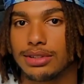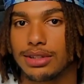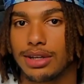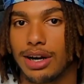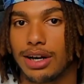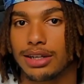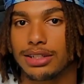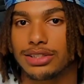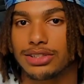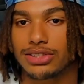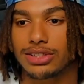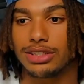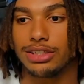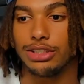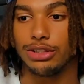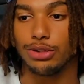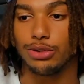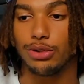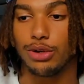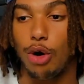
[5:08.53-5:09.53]
Honestly,
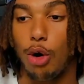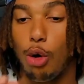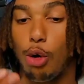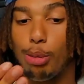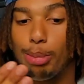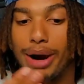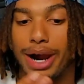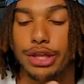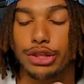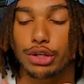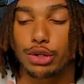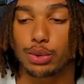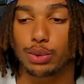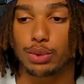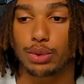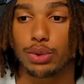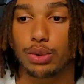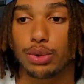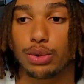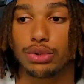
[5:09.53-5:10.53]
you go by their
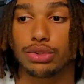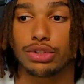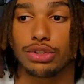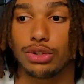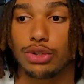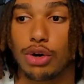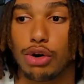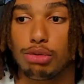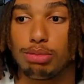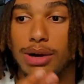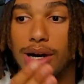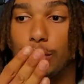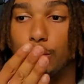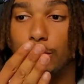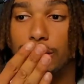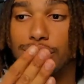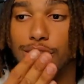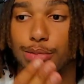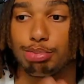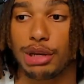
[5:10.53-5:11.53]
rules. You go by
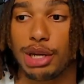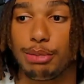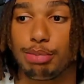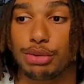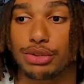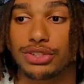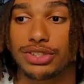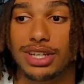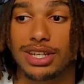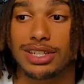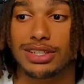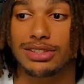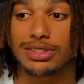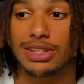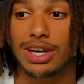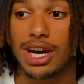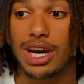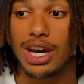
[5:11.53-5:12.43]
what the paper says.